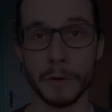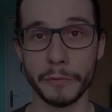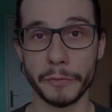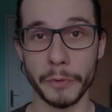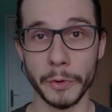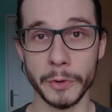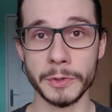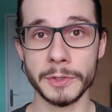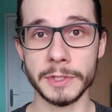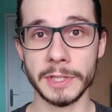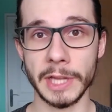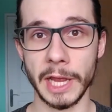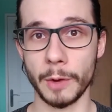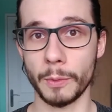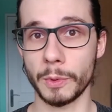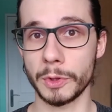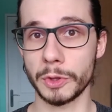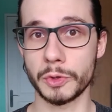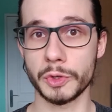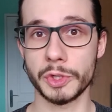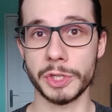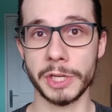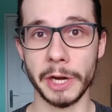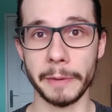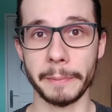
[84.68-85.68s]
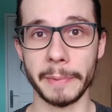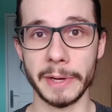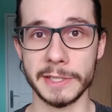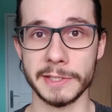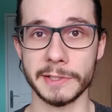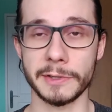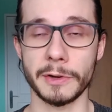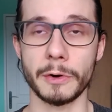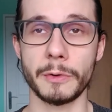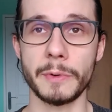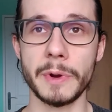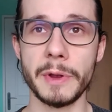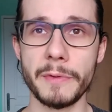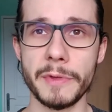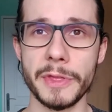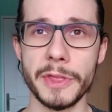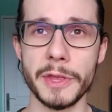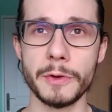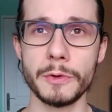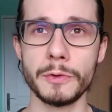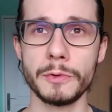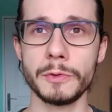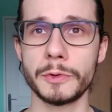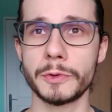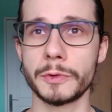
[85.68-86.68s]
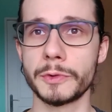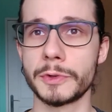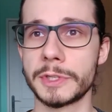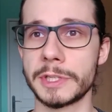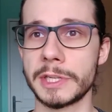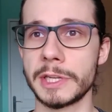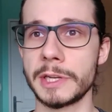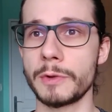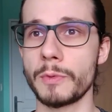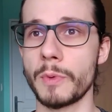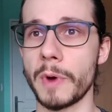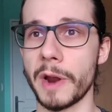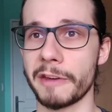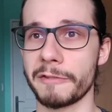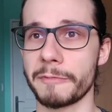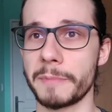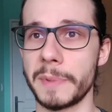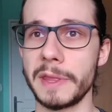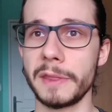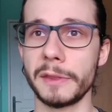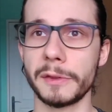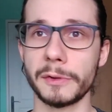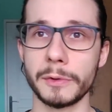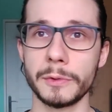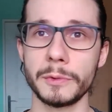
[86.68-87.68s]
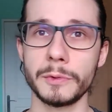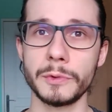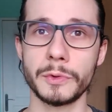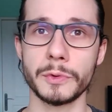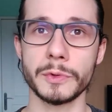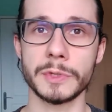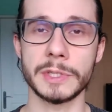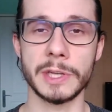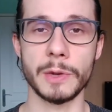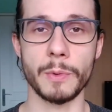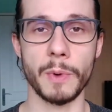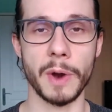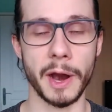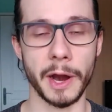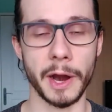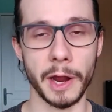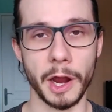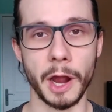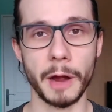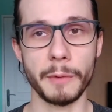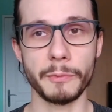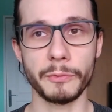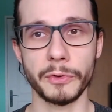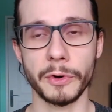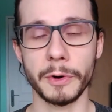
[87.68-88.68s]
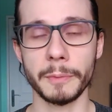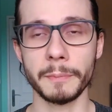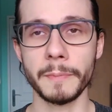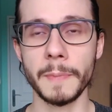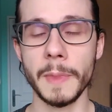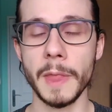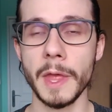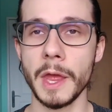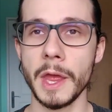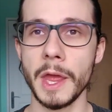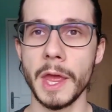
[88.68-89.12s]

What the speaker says: First, I want to share my story with you to see what I've been through, to see where I come from.